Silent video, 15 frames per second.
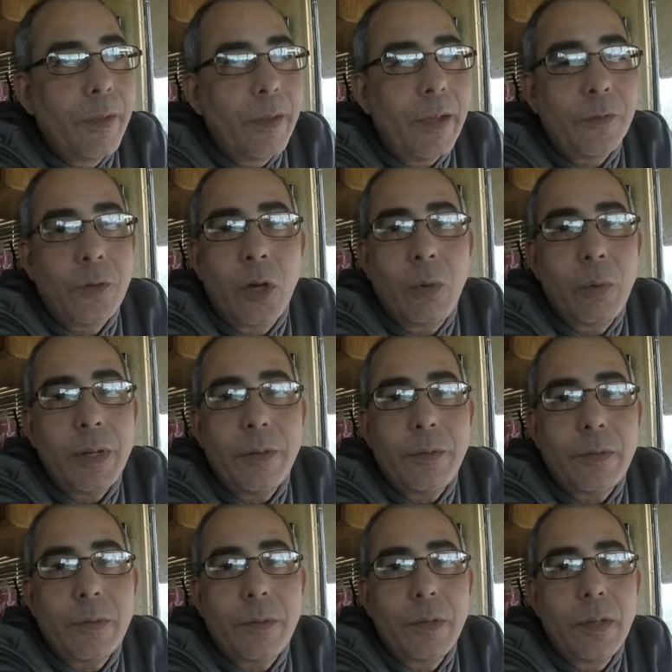As always,
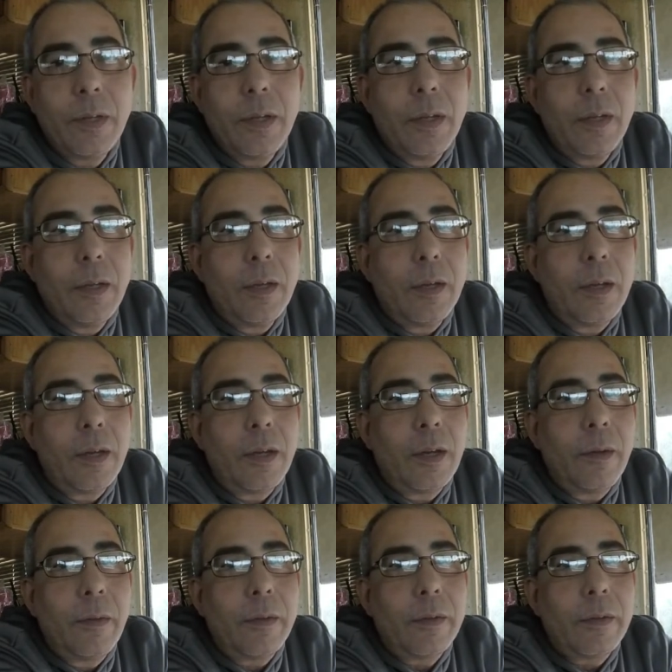
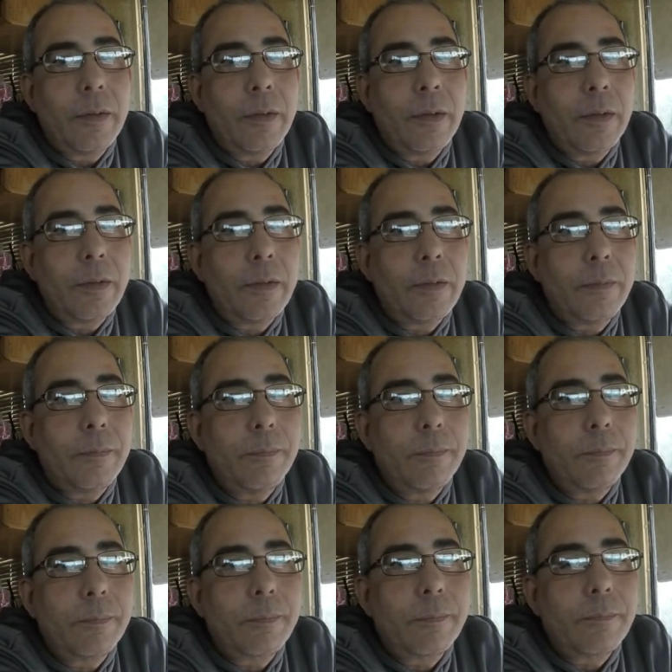the
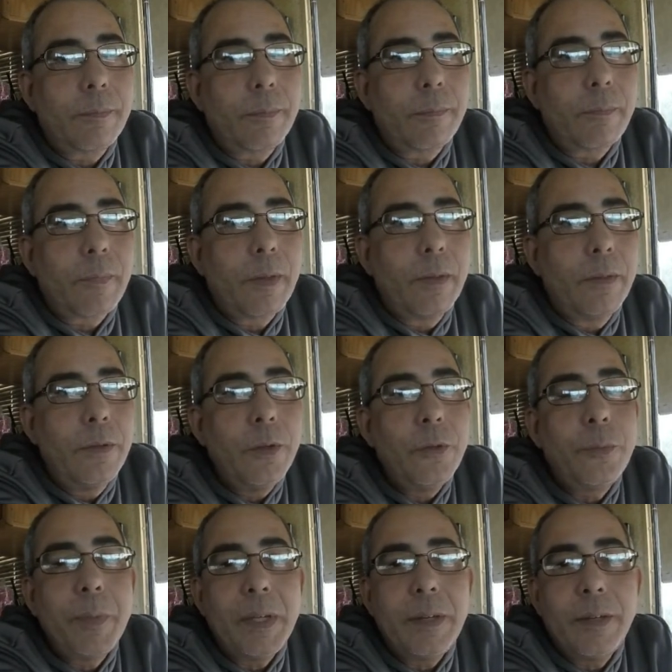
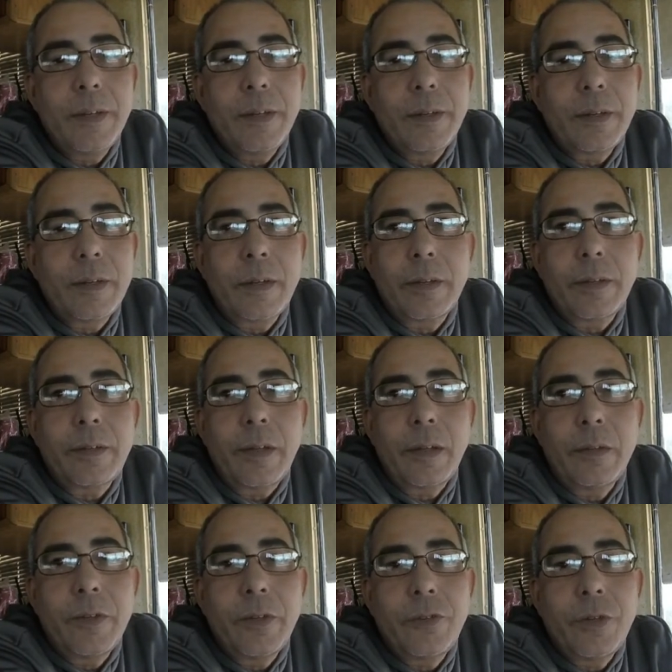news media on
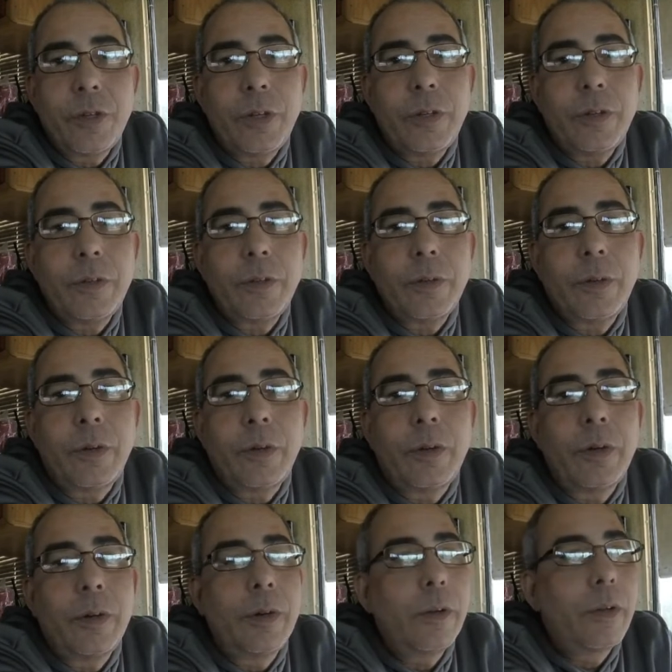television
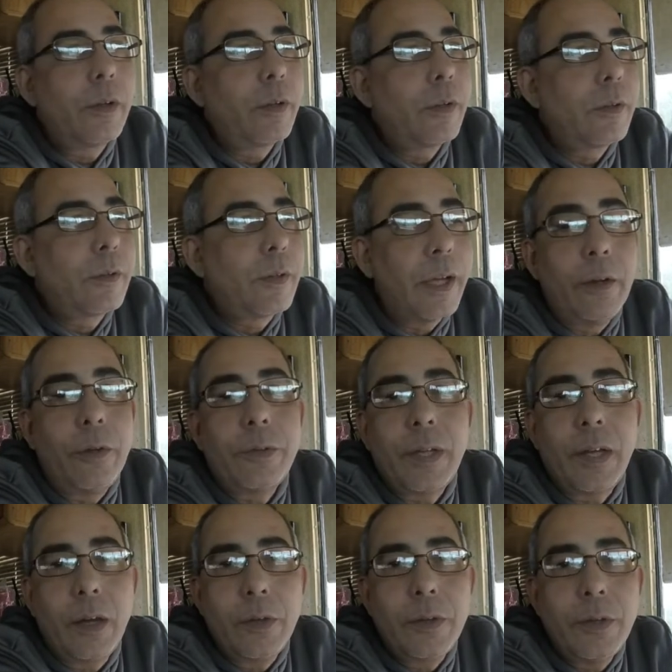they don't
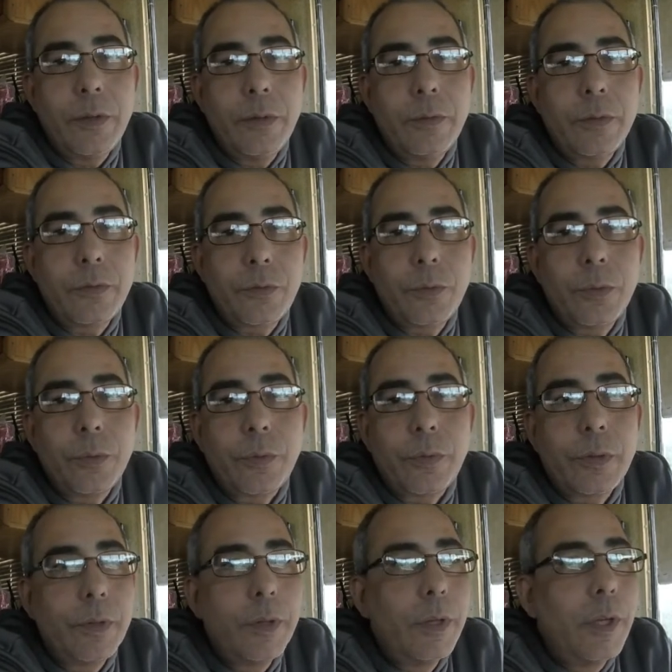tell you the truth.
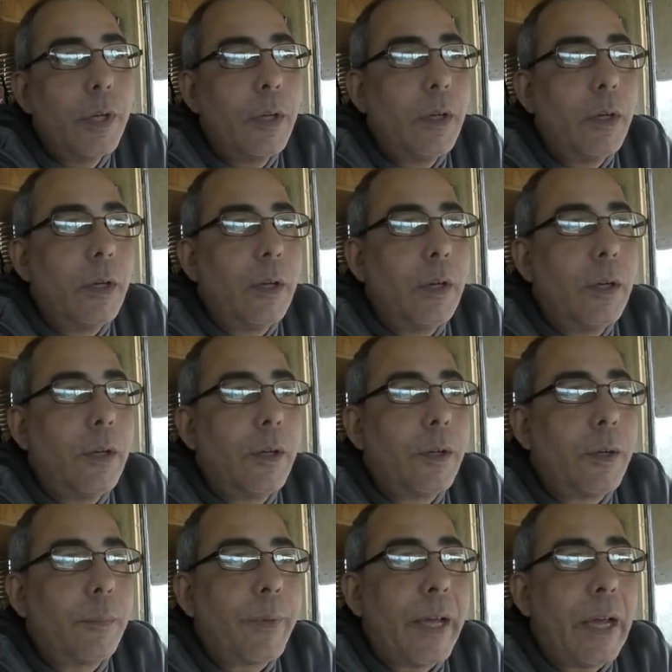
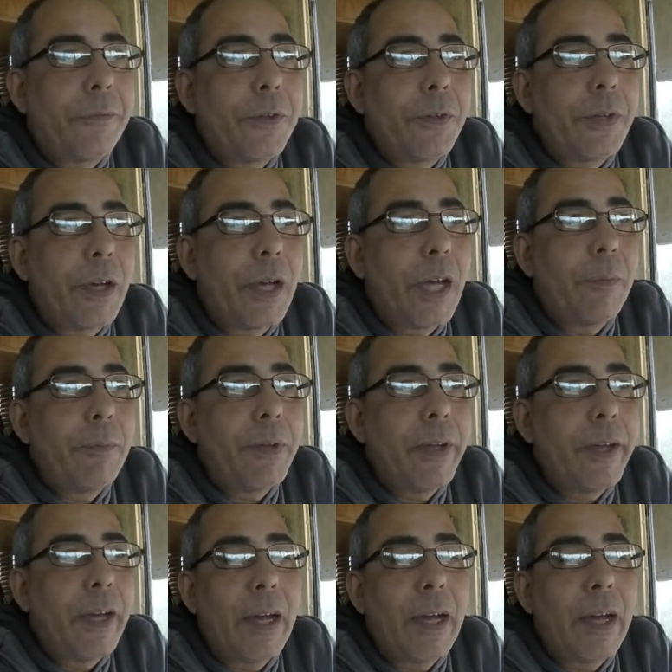Half the time they